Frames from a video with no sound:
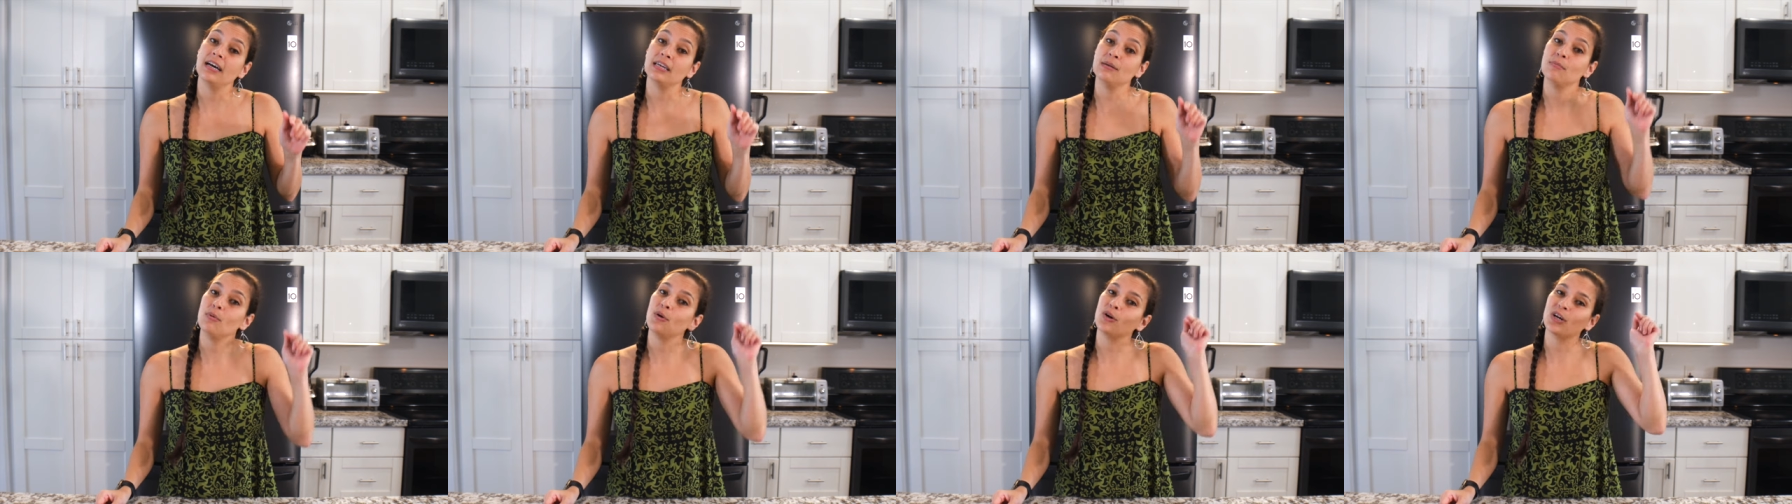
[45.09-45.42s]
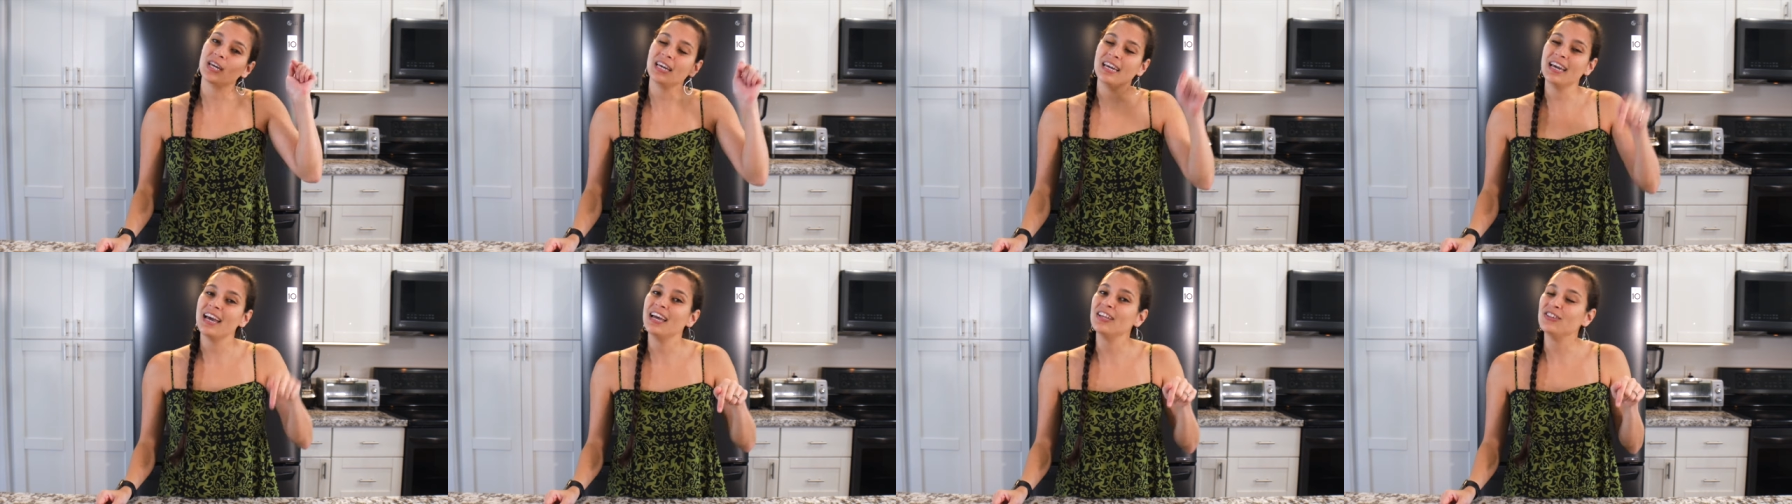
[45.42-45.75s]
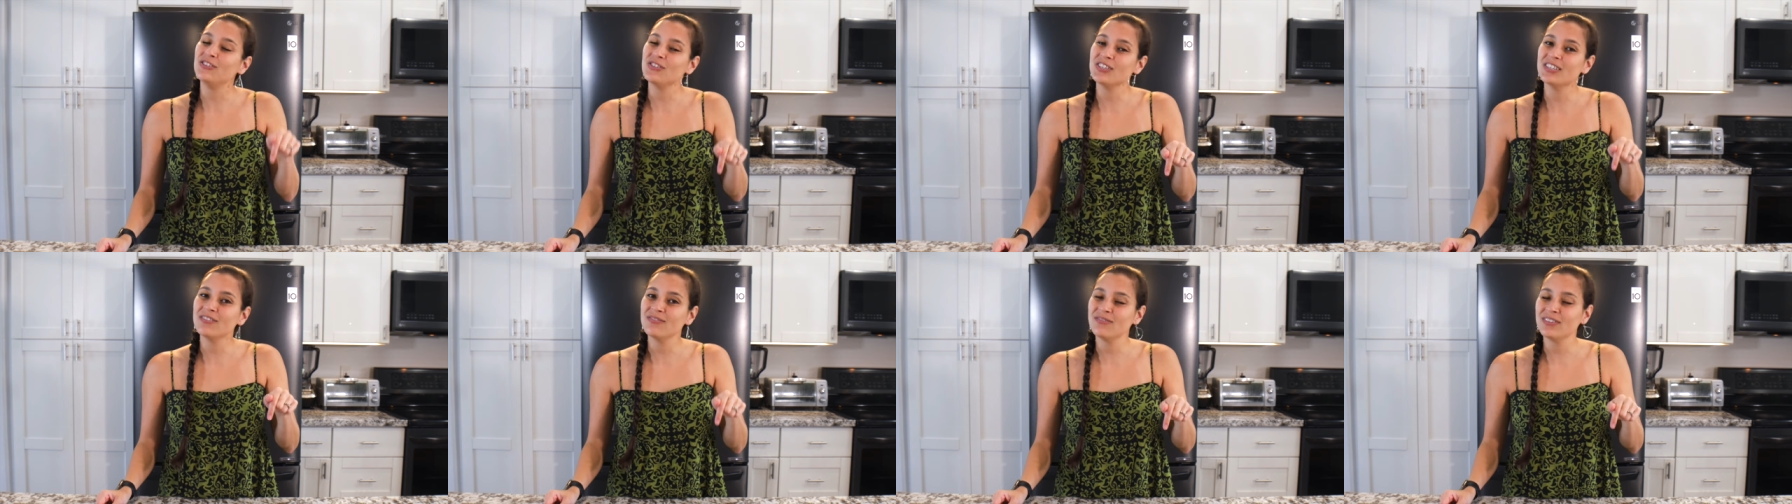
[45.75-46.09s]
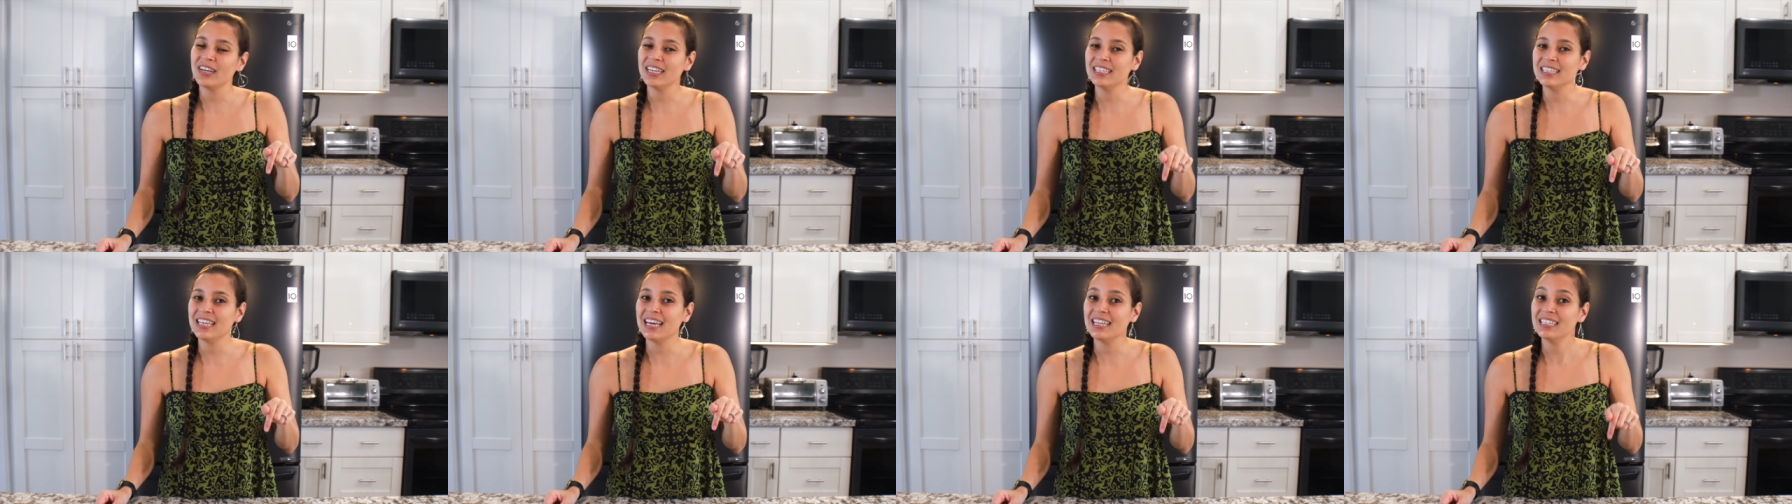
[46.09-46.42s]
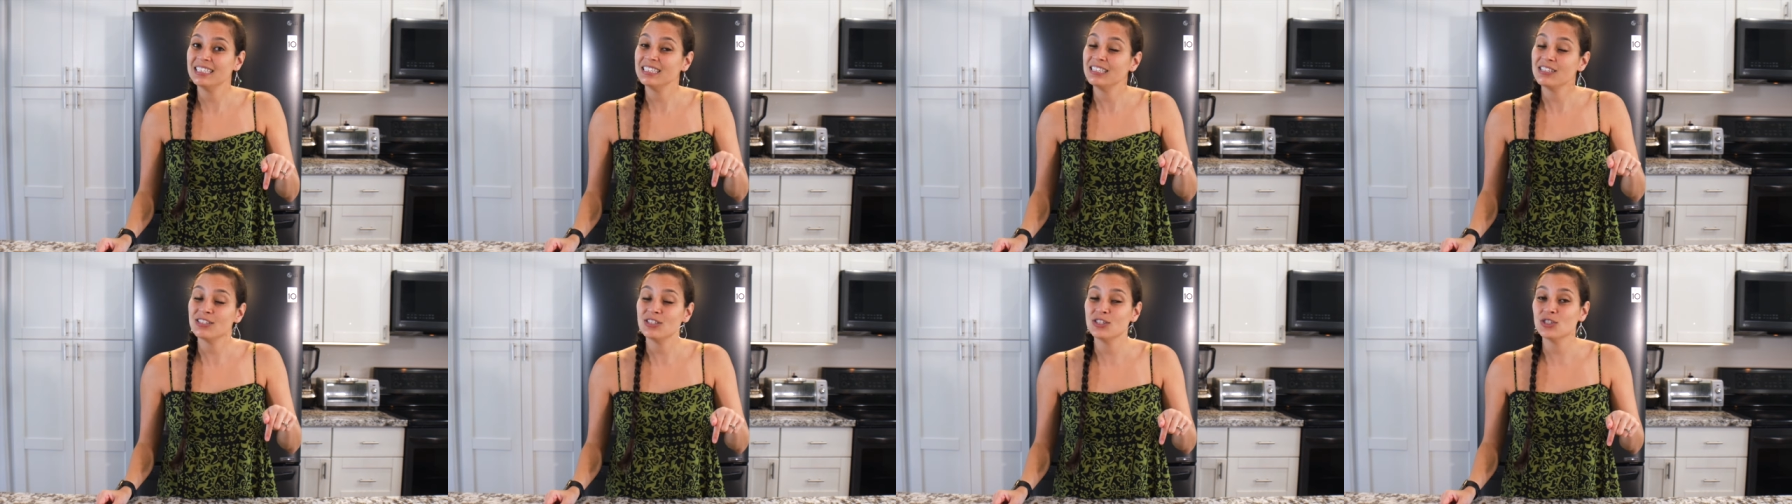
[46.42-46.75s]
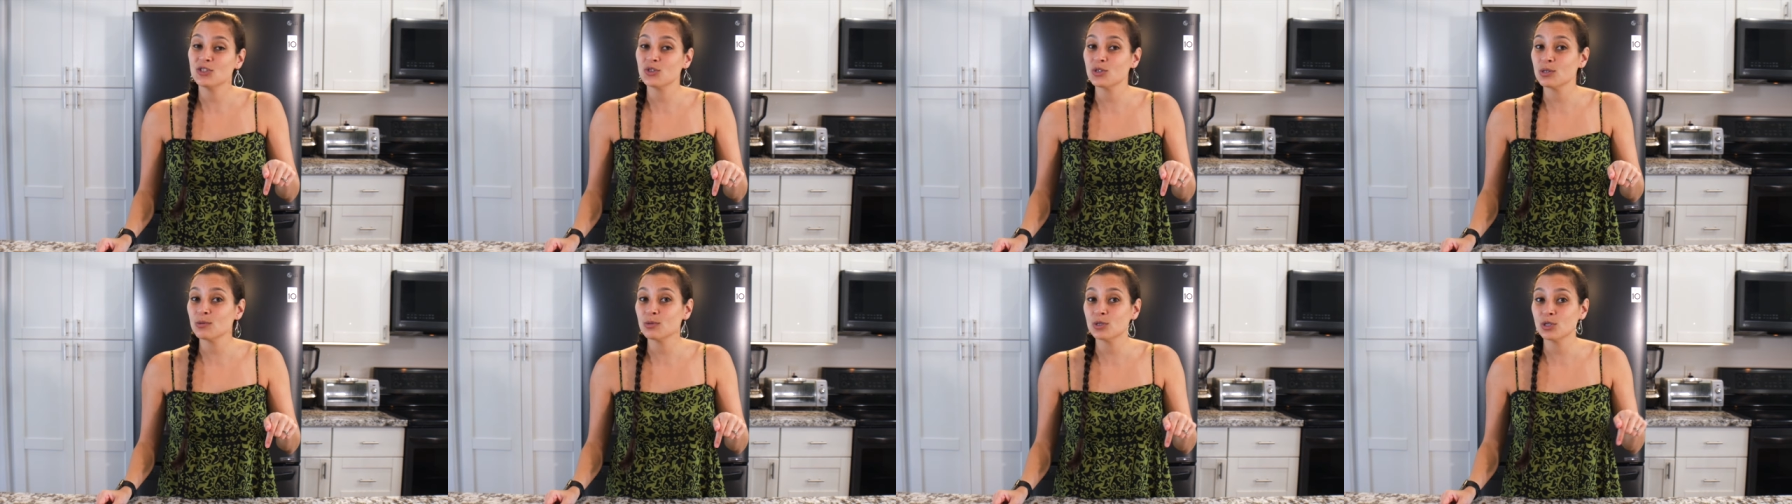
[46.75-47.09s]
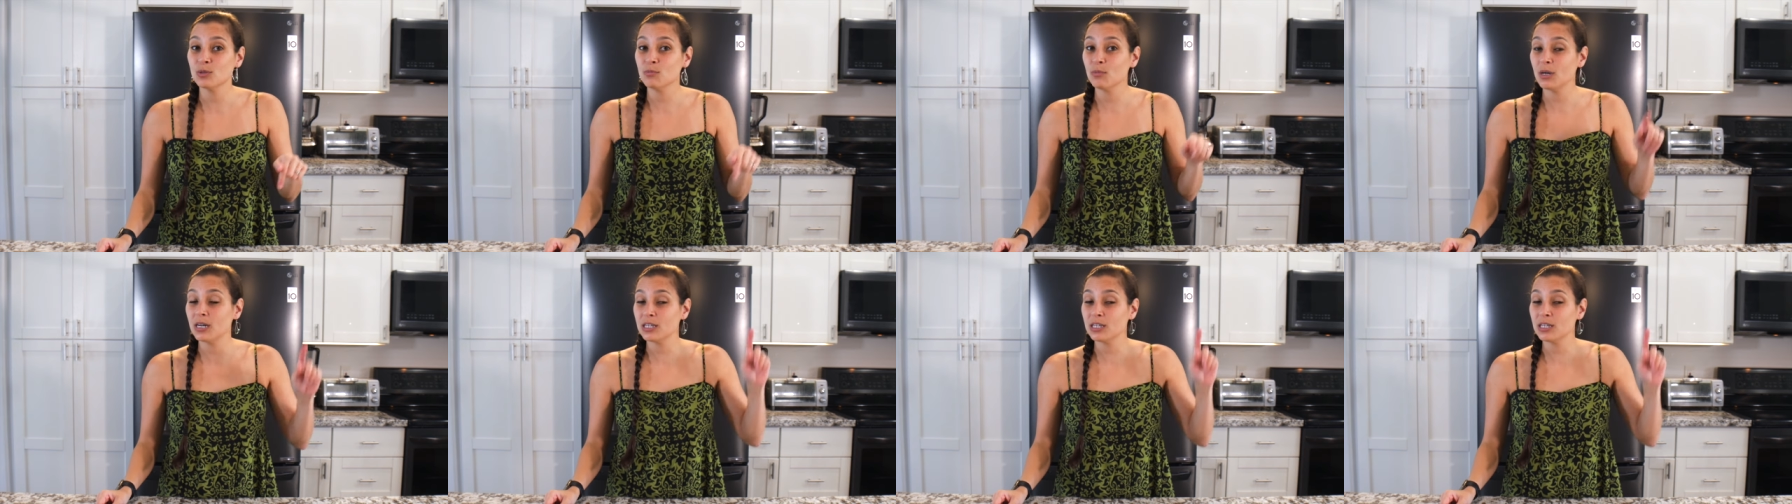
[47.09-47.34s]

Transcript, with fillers: ahi poke and you can find that in the description